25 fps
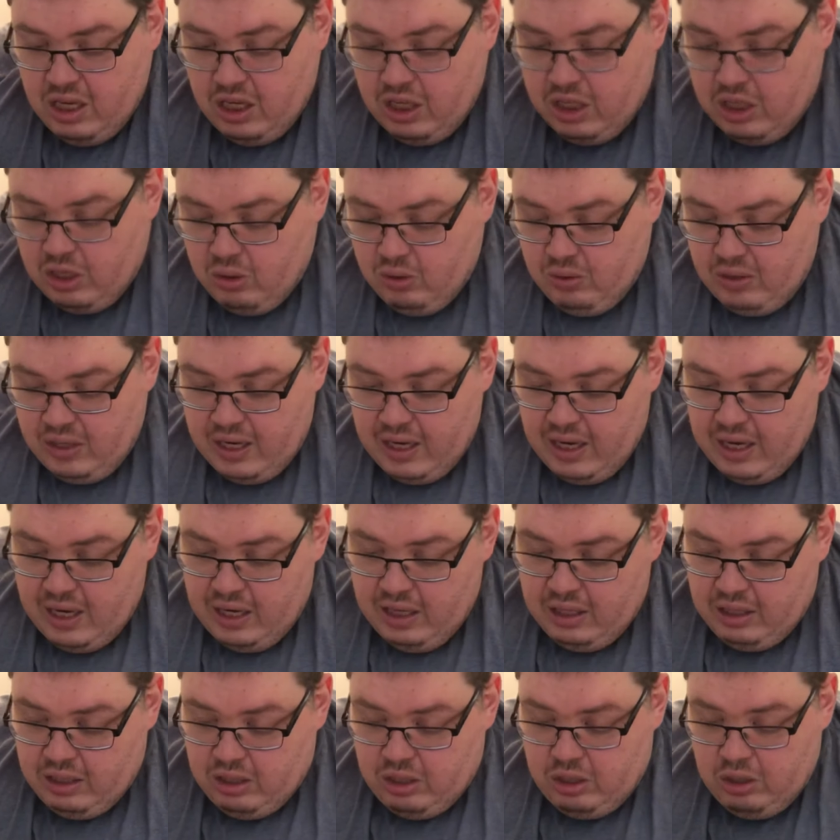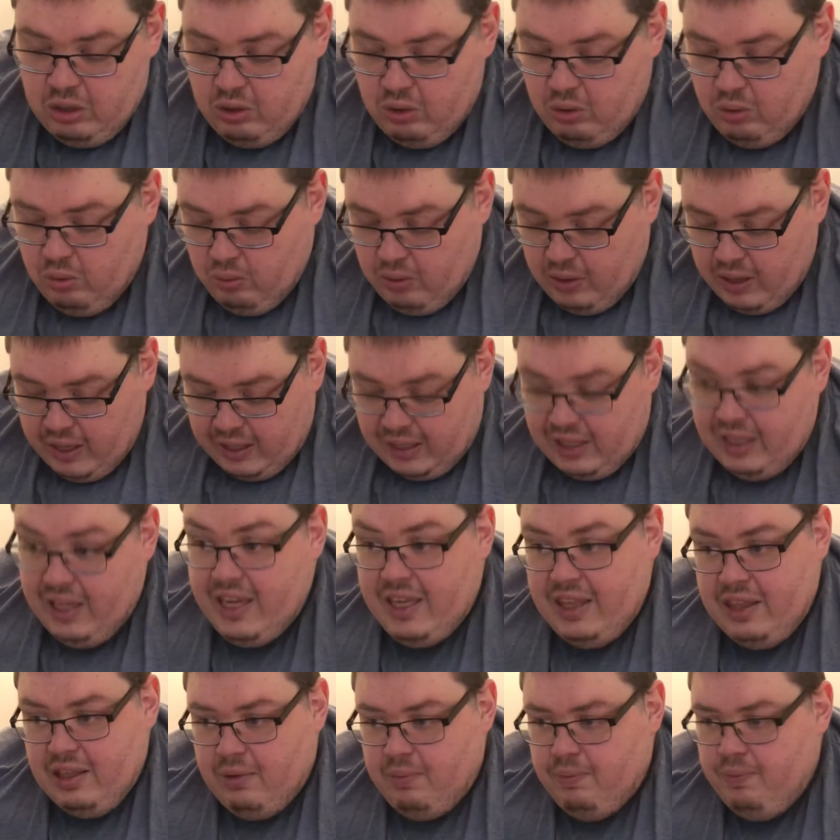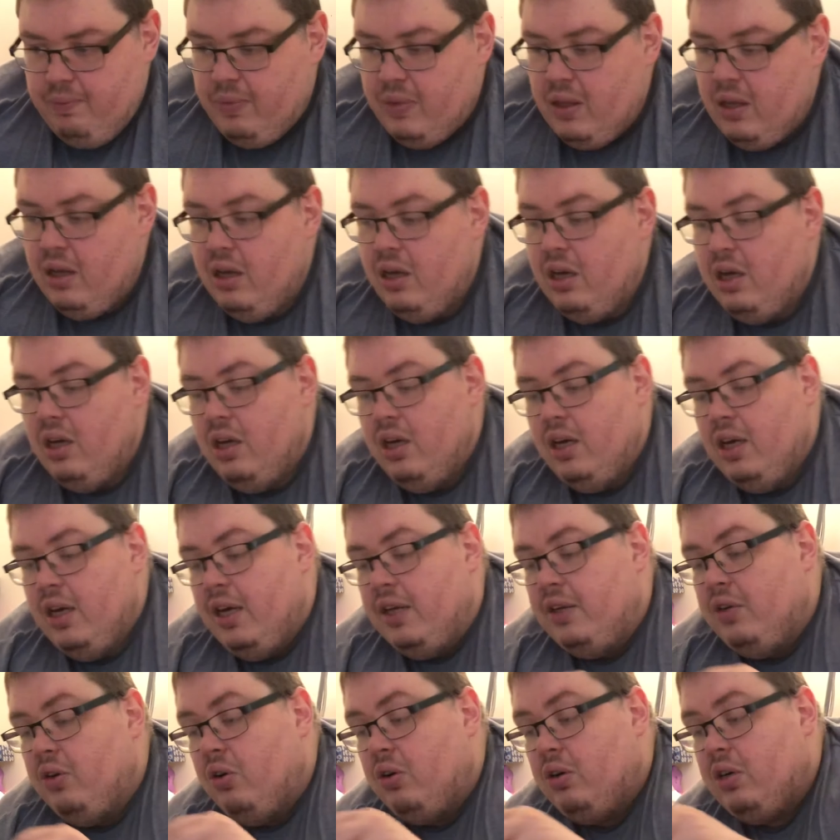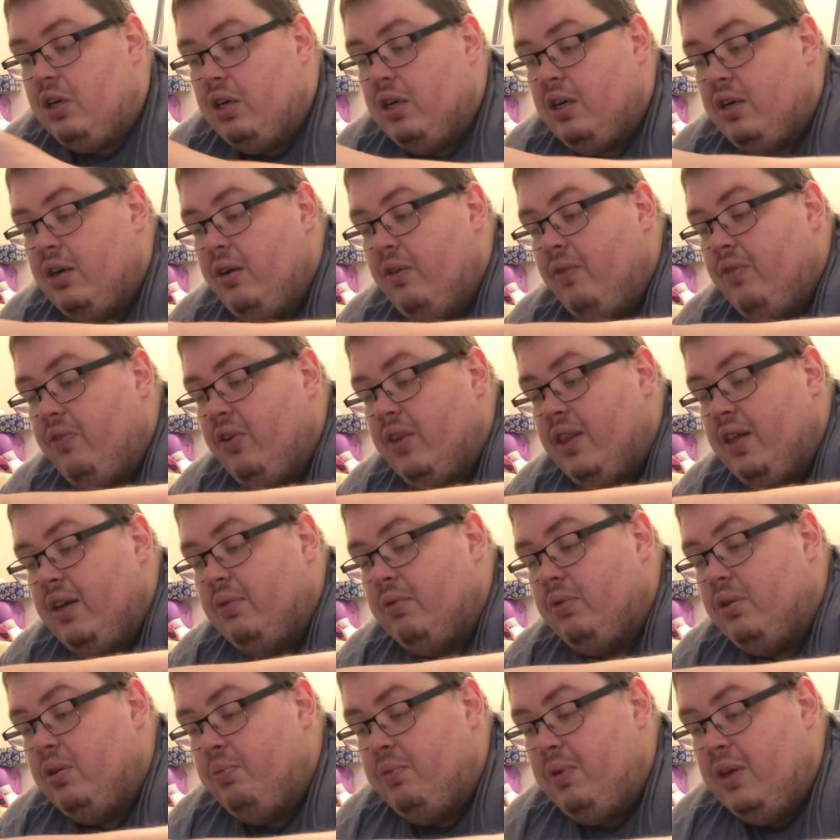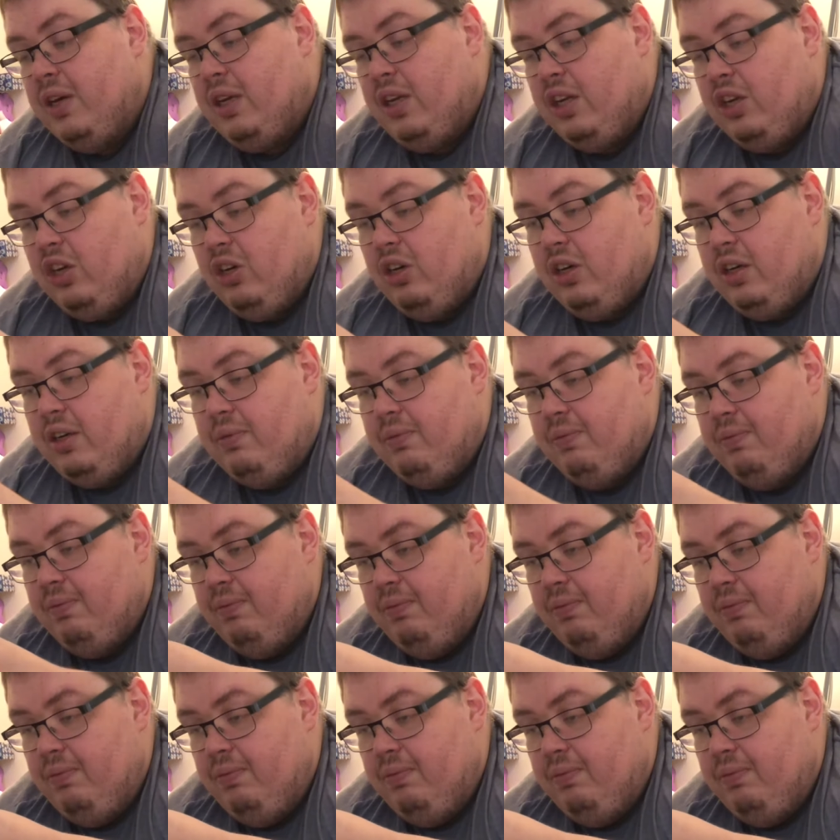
you need to clean them in order for them to be any good.